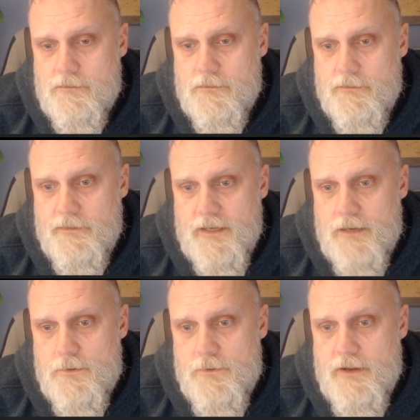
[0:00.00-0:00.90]
yeah,
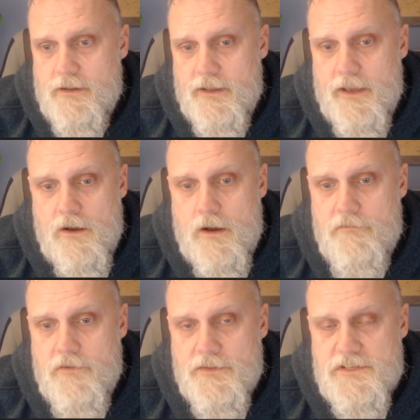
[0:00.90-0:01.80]
we're ready to kick
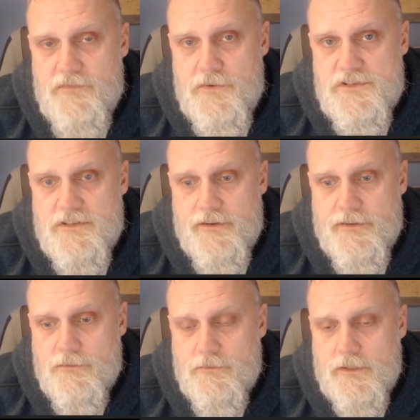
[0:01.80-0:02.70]
off on this first
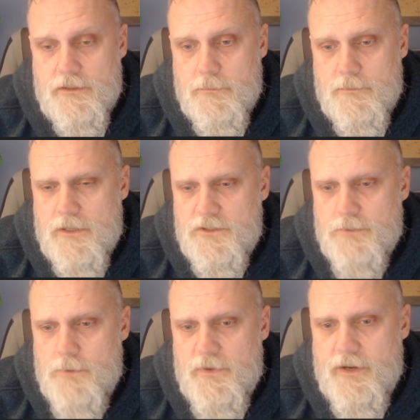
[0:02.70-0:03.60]
scenario. Uh, I'm not sure
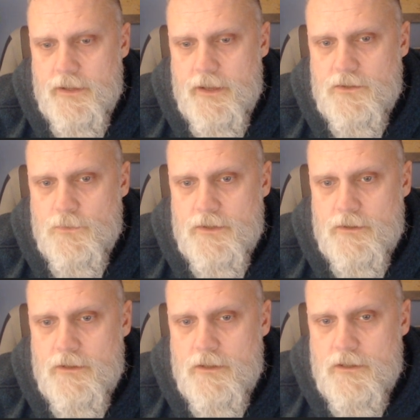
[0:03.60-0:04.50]
when we're going to get to it,
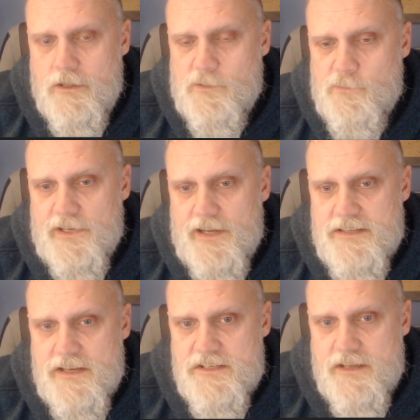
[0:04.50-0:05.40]
but as
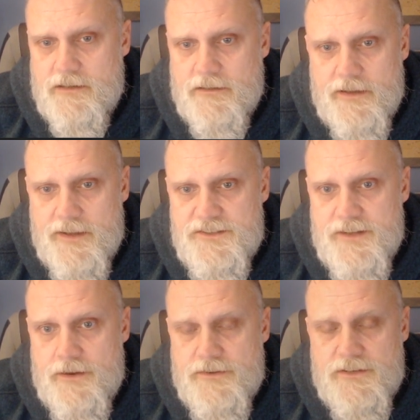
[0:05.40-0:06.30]
I said, in the next day
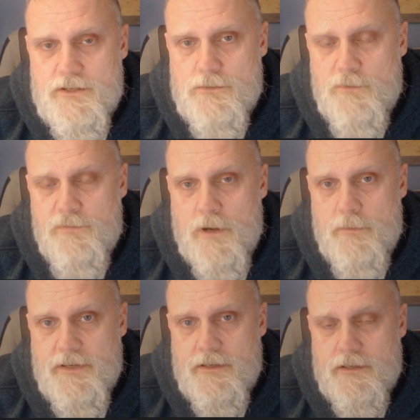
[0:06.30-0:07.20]
or two, we'll
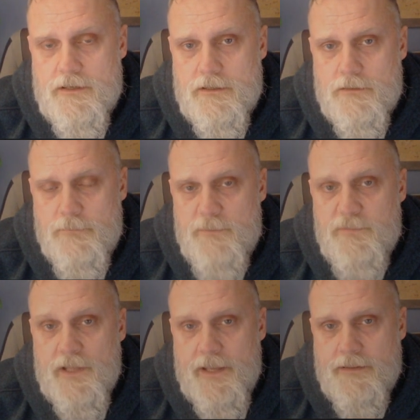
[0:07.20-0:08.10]
probably uh, be
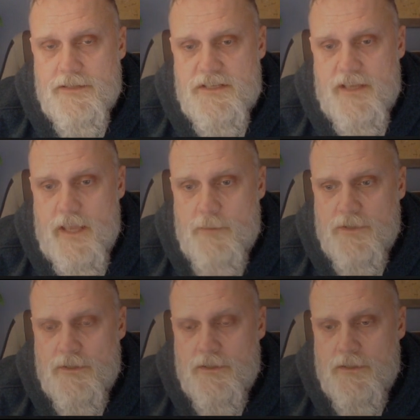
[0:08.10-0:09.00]
playing this game.
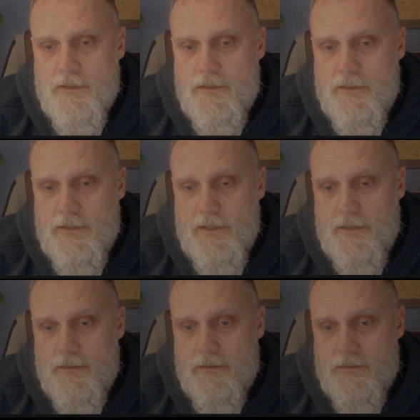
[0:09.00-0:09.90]

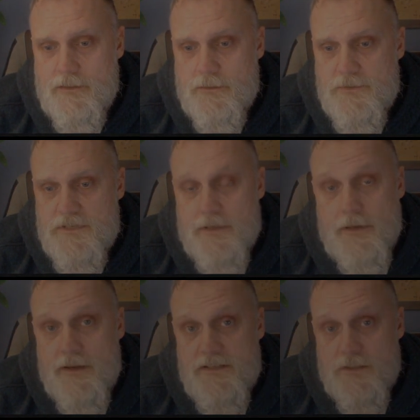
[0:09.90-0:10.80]
And uh, we'll see you
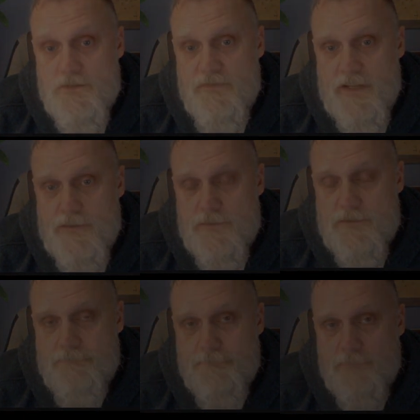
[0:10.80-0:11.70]
guys in those videos.
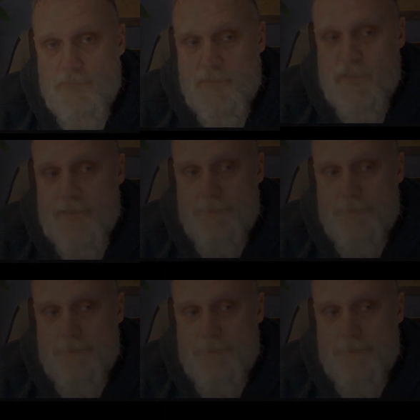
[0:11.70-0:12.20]
Bye bye.